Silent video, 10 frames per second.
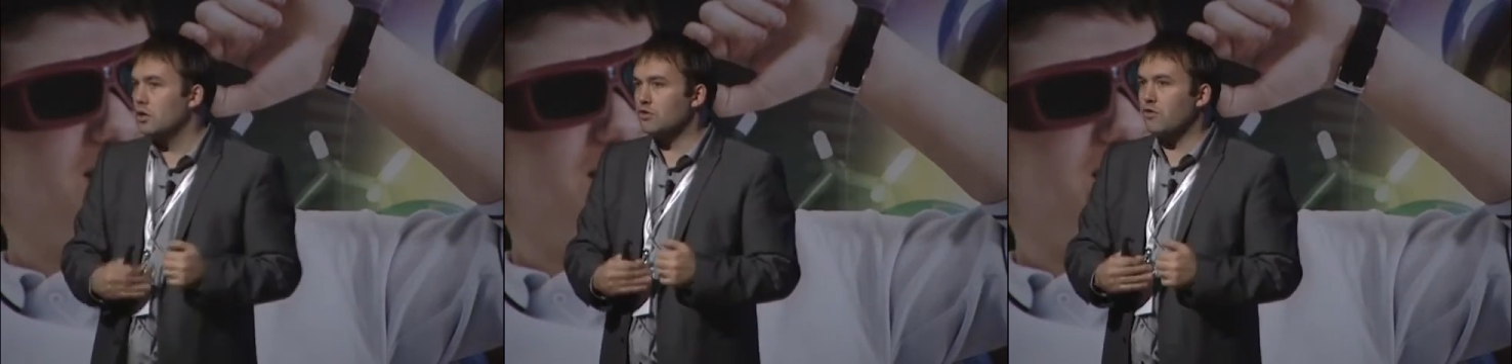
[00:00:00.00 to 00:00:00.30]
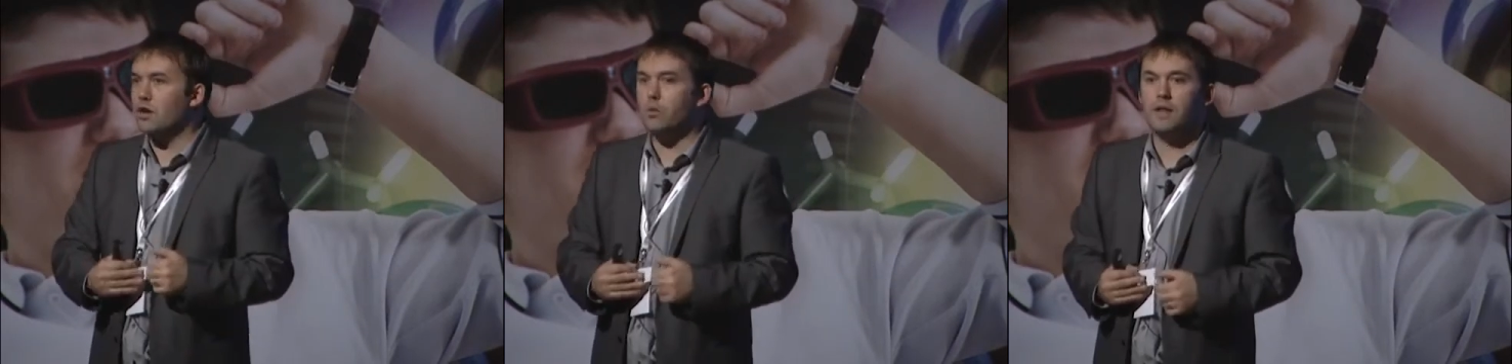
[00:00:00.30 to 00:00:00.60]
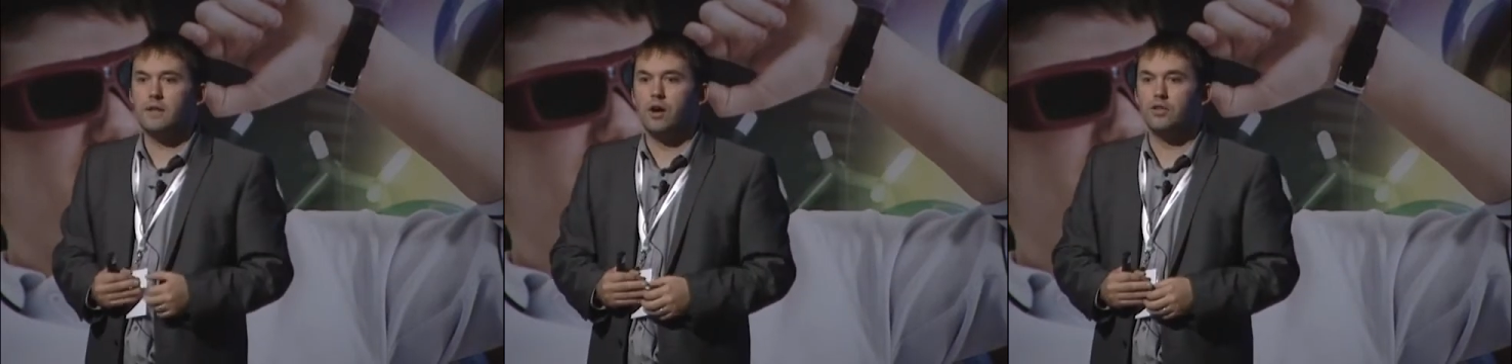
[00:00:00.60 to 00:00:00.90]
straight away
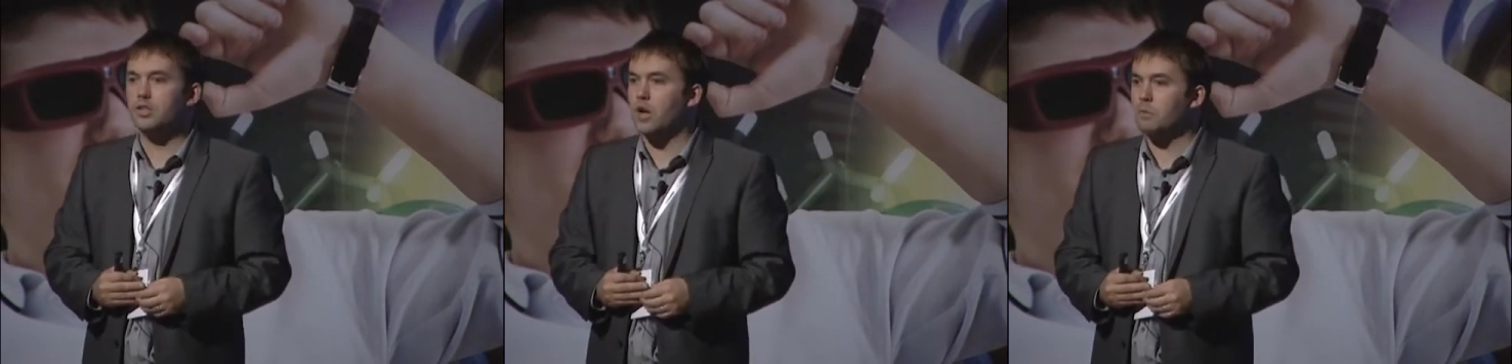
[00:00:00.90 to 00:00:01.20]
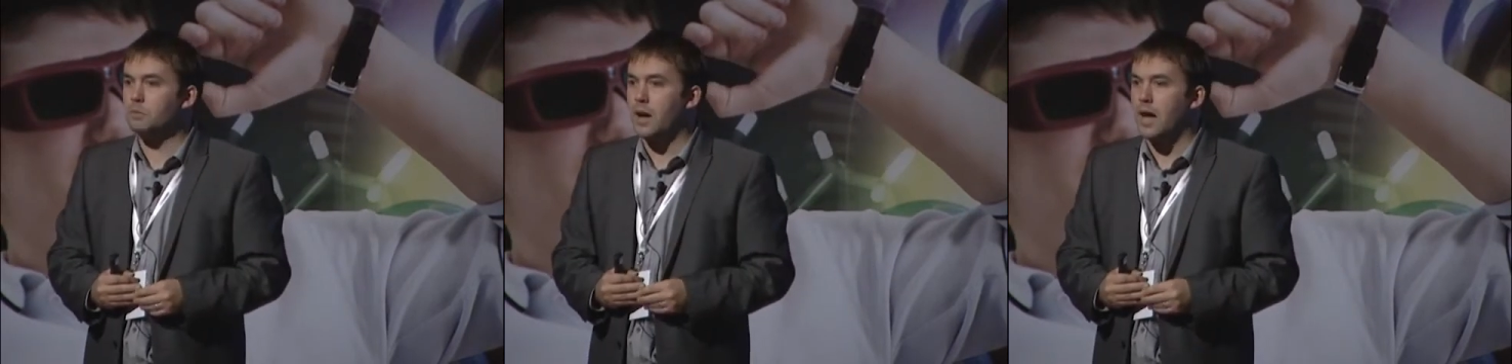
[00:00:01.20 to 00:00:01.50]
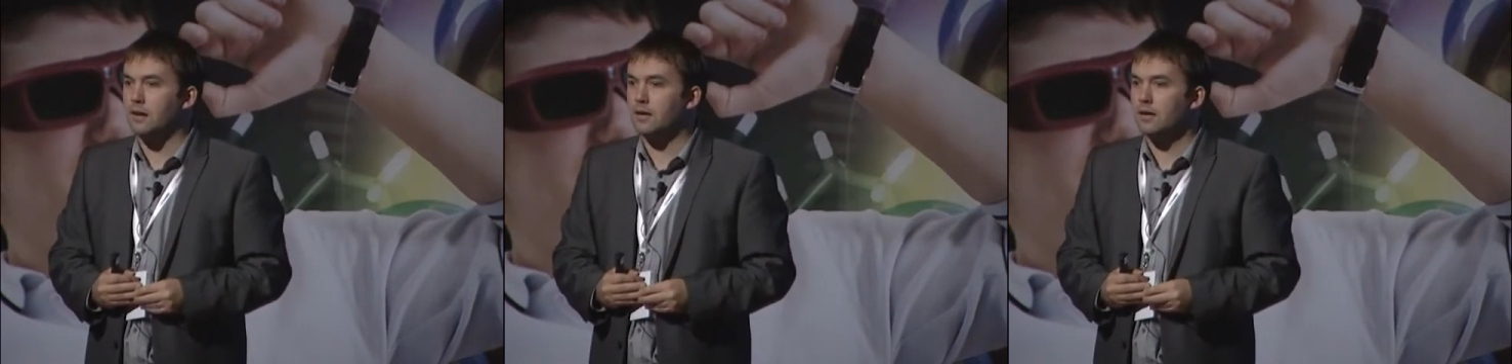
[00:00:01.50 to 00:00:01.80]
the answer comes
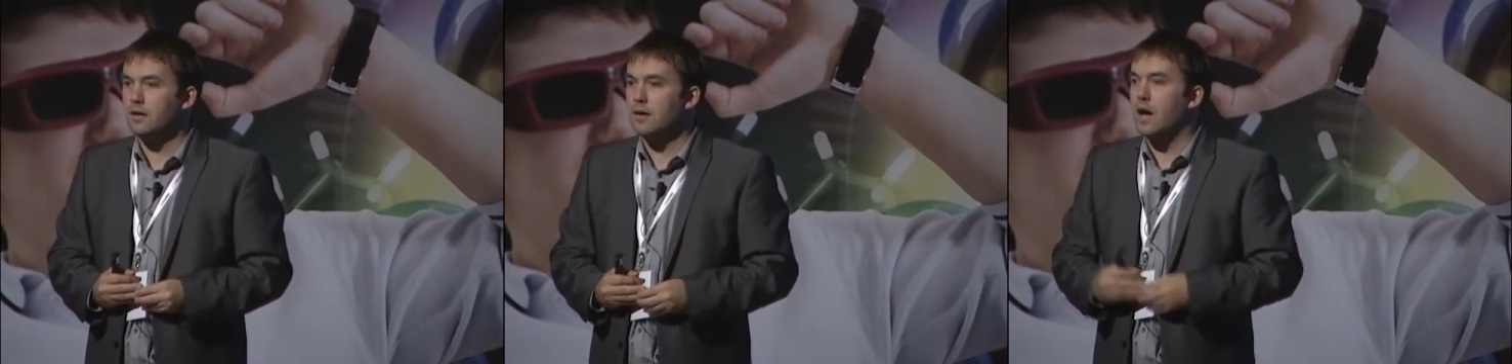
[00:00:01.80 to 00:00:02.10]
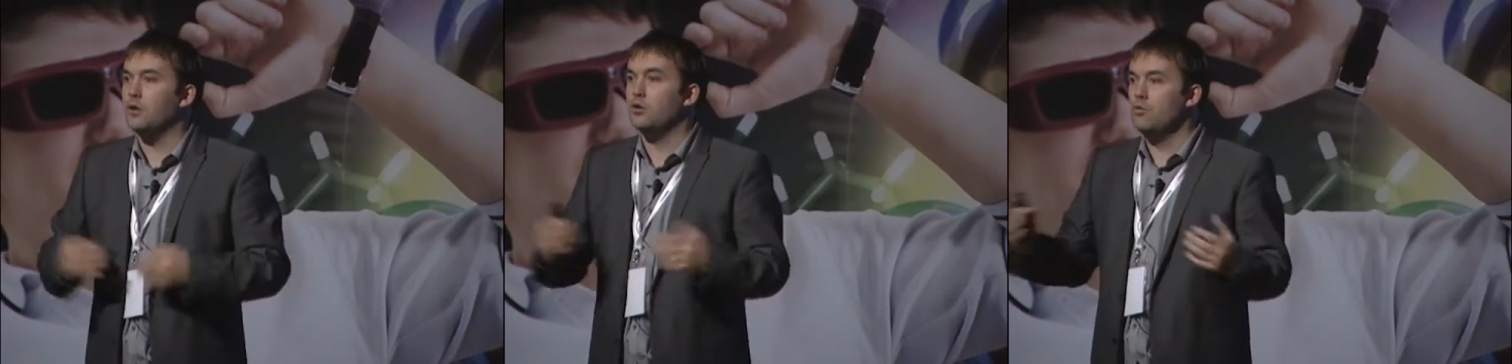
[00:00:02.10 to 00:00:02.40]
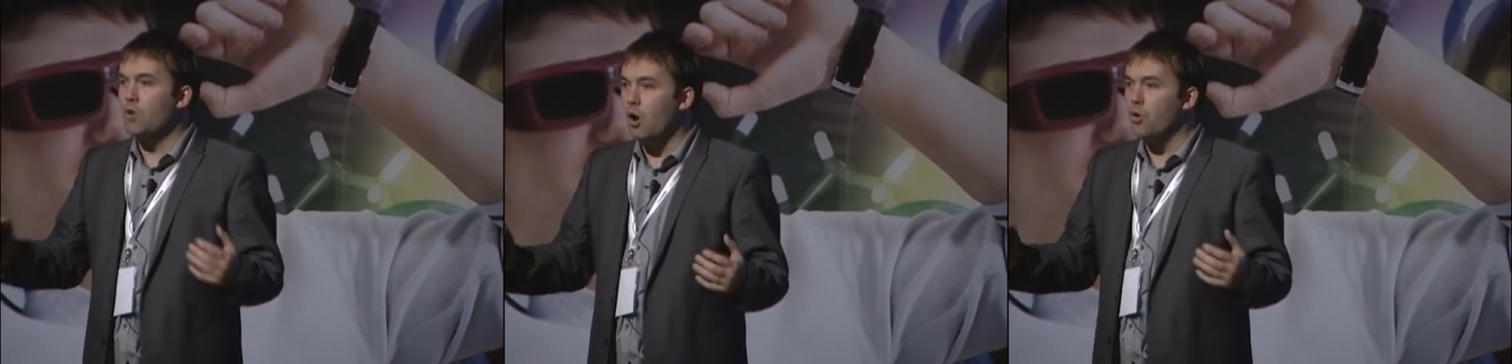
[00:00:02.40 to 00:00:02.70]
back. And you
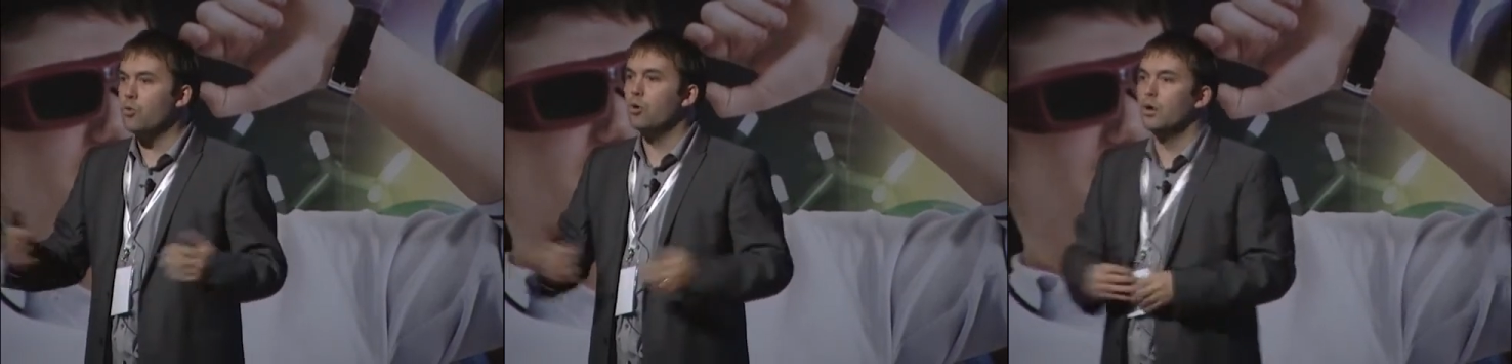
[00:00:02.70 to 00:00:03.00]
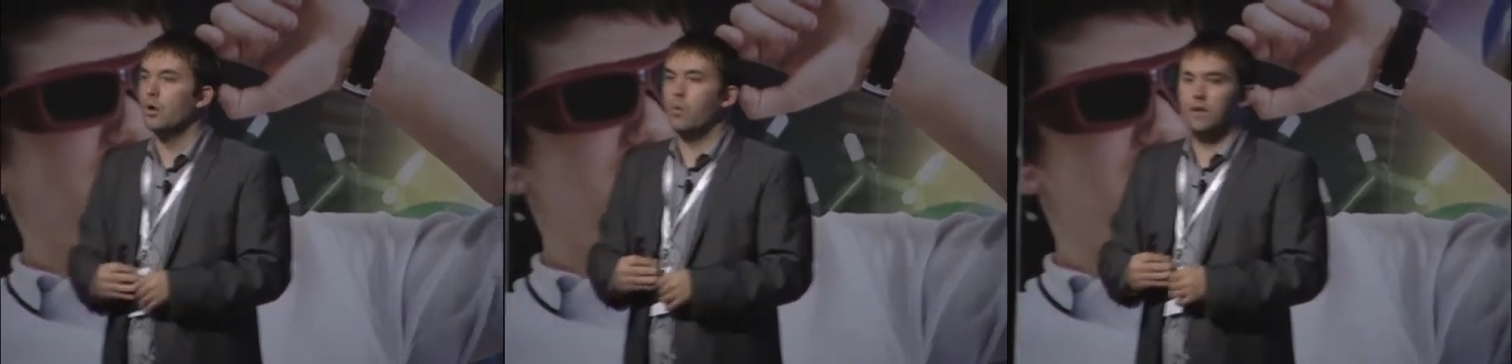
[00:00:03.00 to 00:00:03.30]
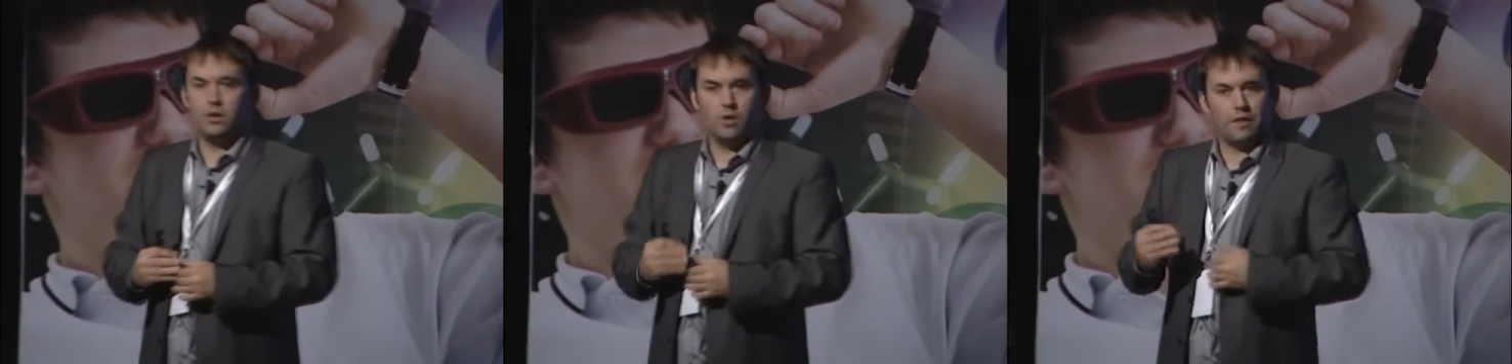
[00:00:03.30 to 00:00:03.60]
know
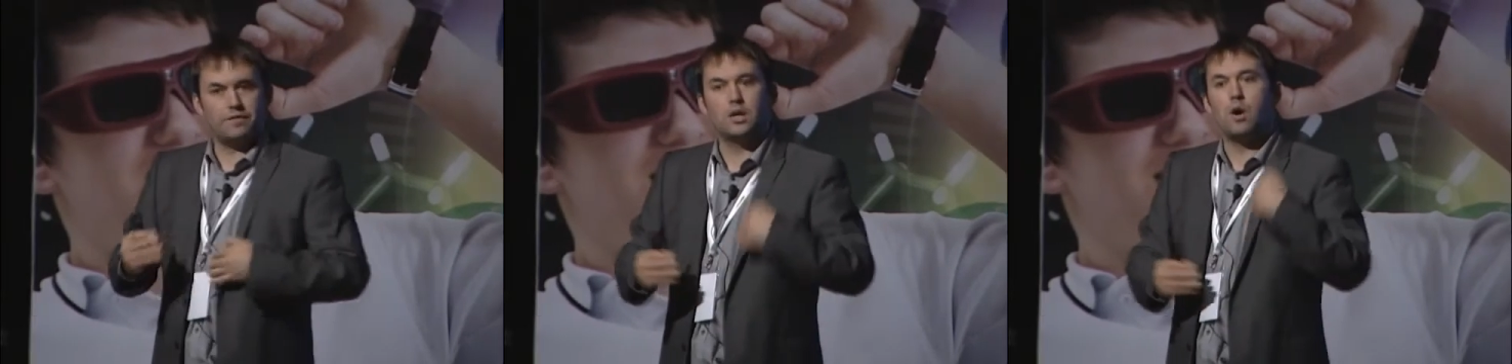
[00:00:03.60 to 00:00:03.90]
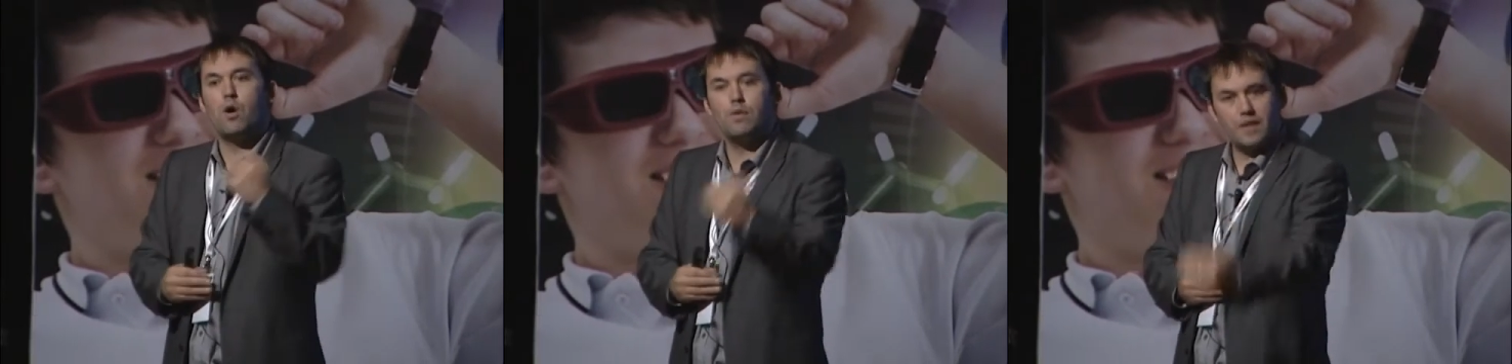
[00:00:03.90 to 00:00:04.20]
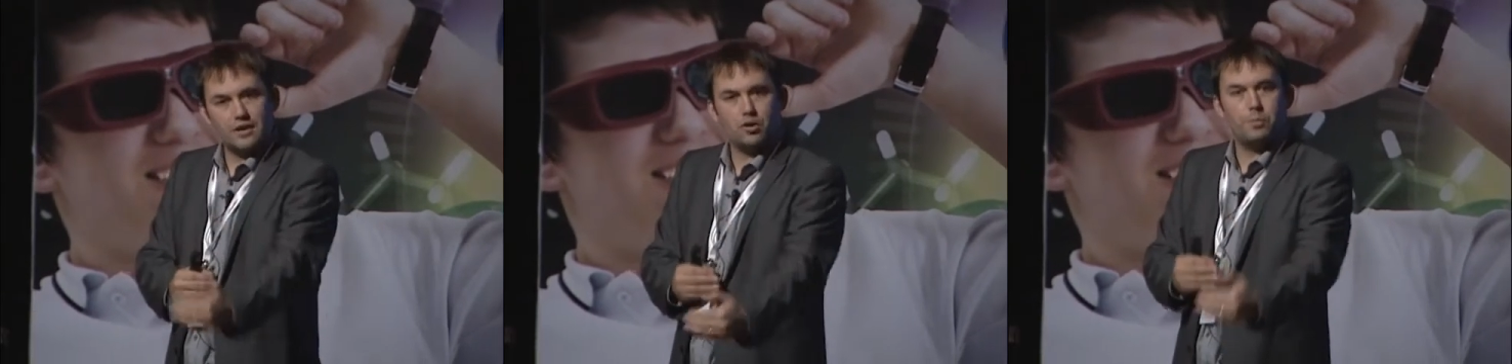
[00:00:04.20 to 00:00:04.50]
whether you have to go over
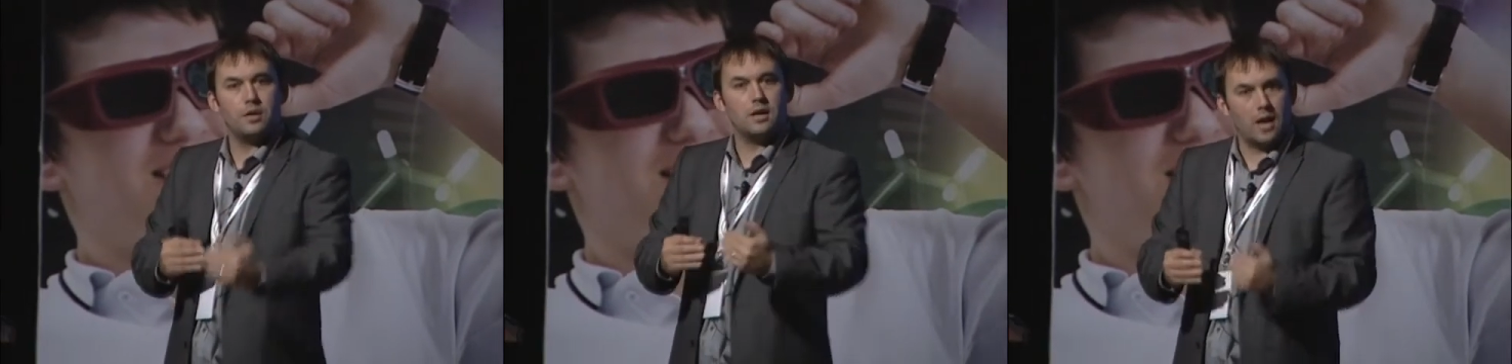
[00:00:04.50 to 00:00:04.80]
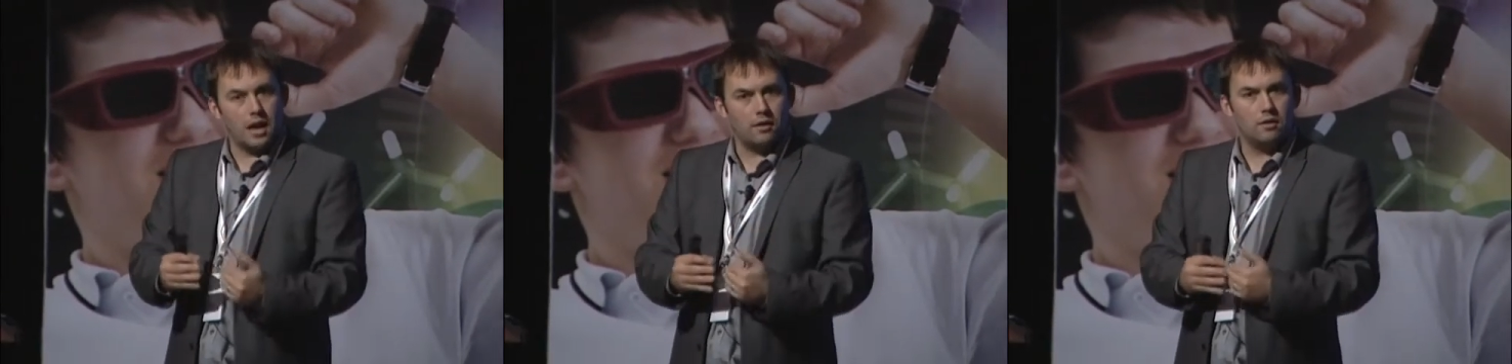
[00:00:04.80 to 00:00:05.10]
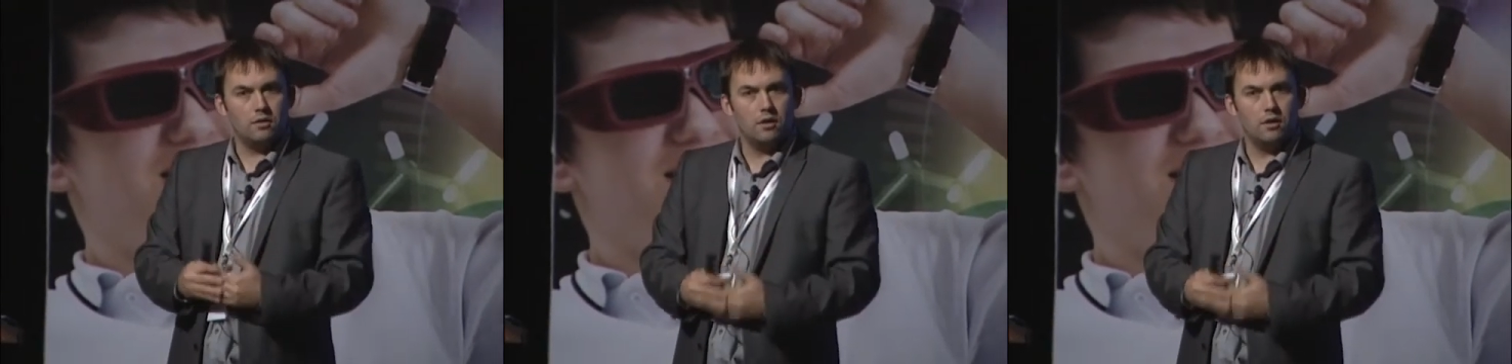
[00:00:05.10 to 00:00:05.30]
that topic again